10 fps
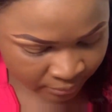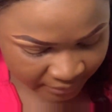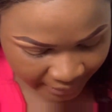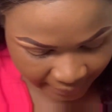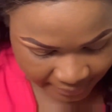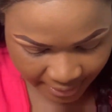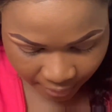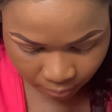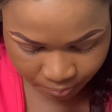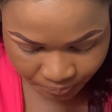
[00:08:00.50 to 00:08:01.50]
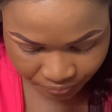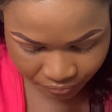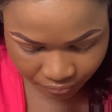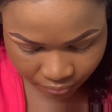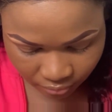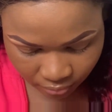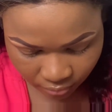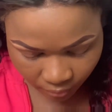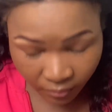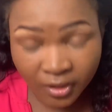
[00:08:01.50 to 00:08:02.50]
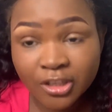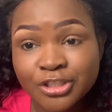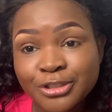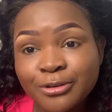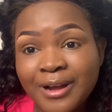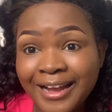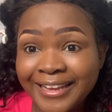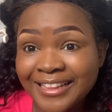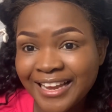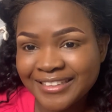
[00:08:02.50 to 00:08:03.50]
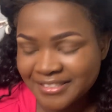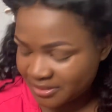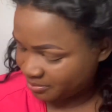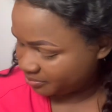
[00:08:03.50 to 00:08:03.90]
Next now, after I light,